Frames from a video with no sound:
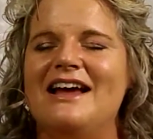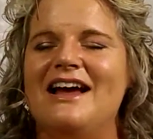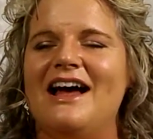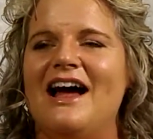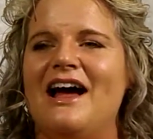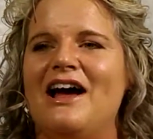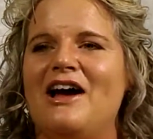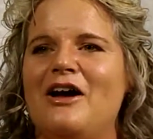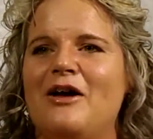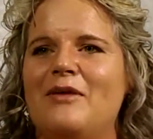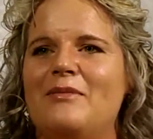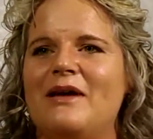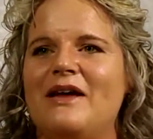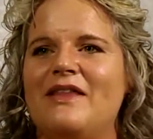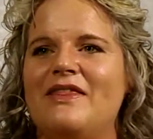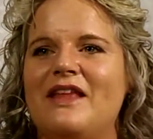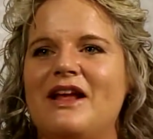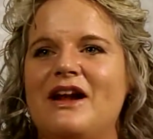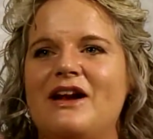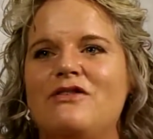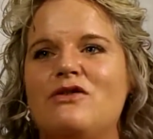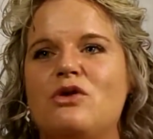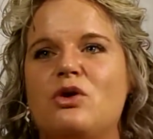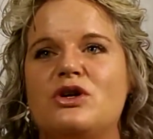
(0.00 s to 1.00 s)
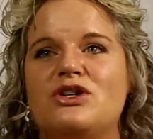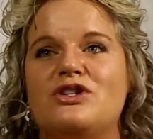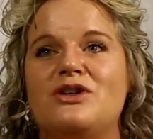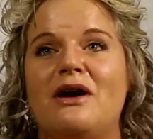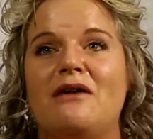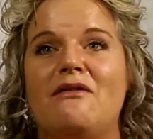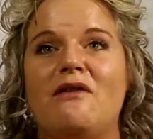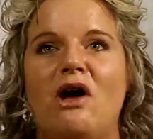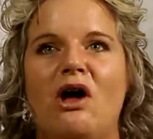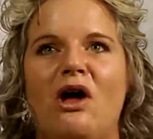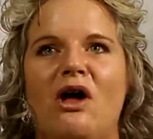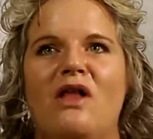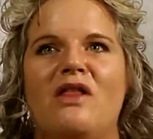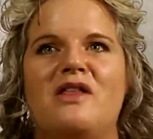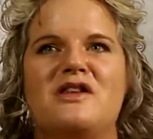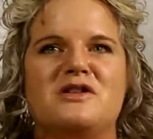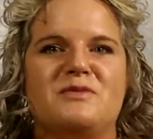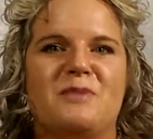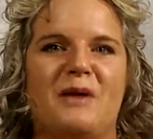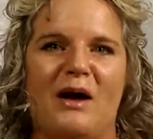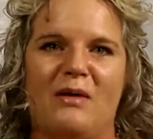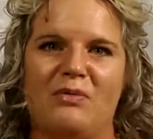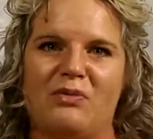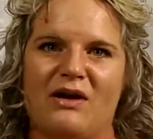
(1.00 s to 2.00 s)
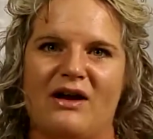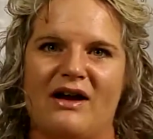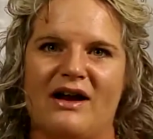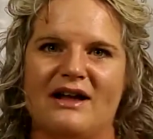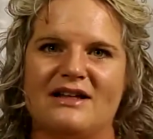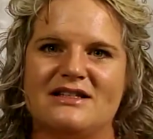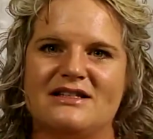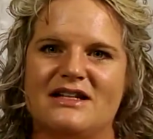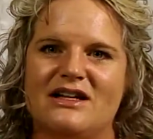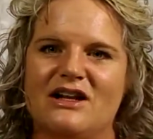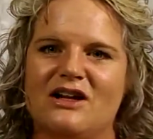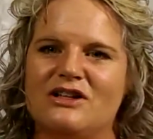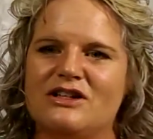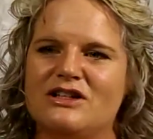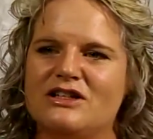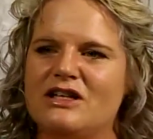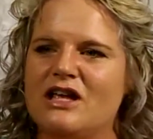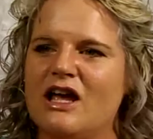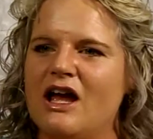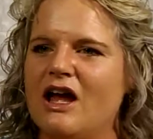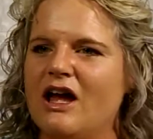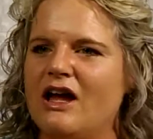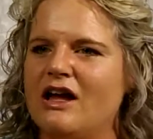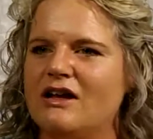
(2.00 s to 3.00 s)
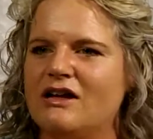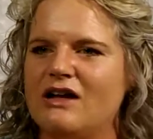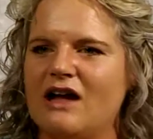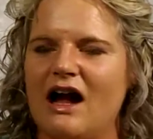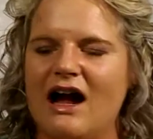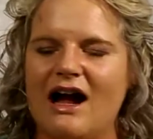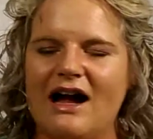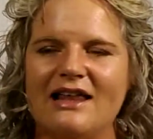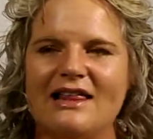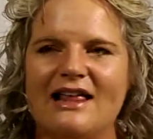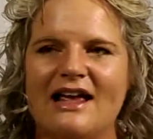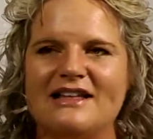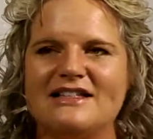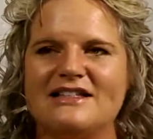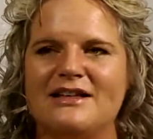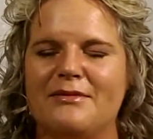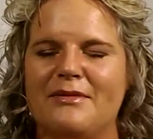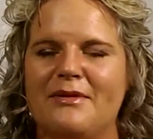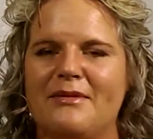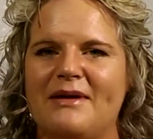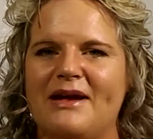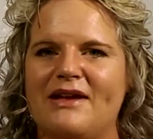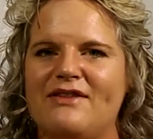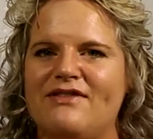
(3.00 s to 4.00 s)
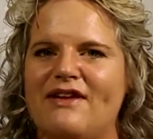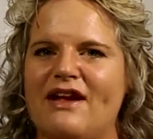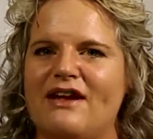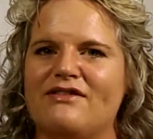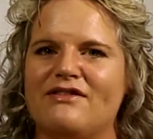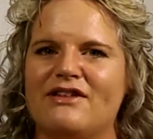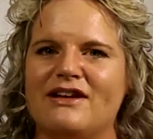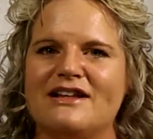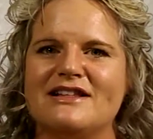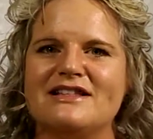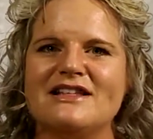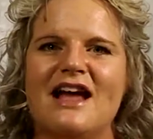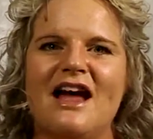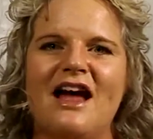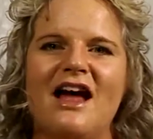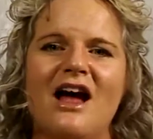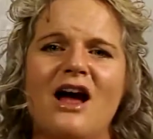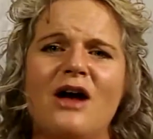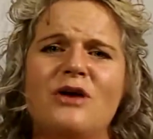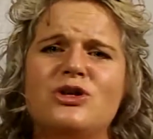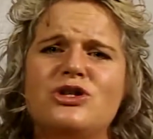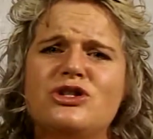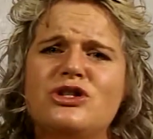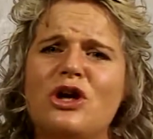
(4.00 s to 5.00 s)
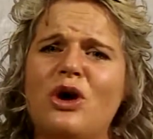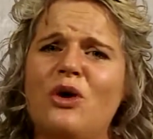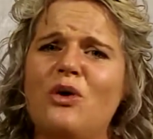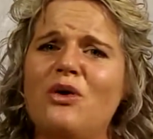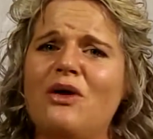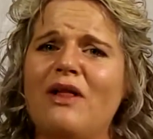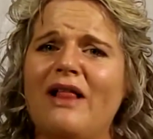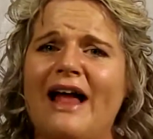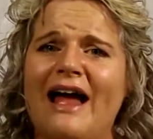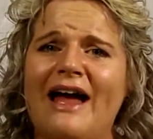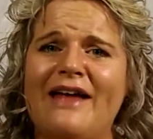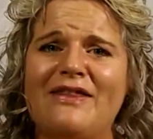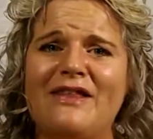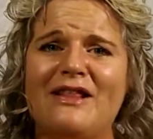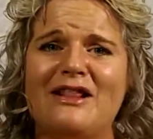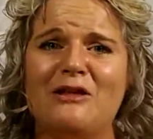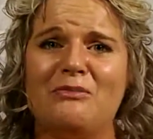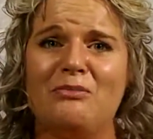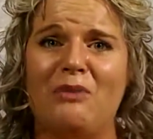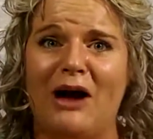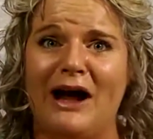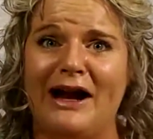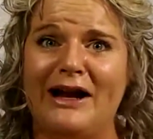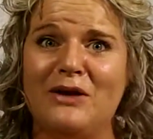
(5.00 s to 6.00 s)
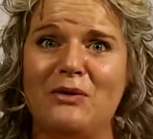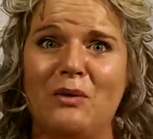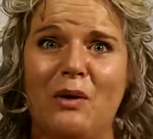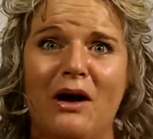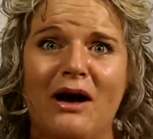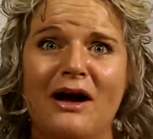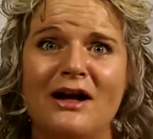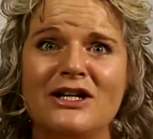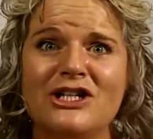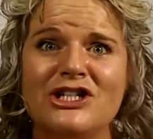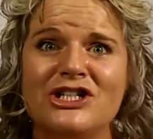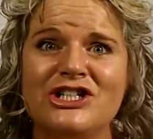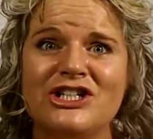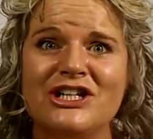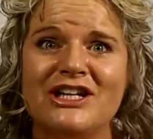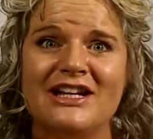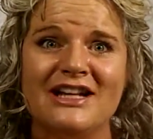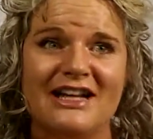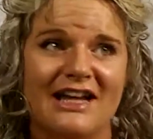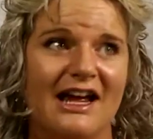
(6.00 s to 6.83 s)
And then, of course, you have all the spa products, and I'll just highlight some of my favorites. So glad that the body wash,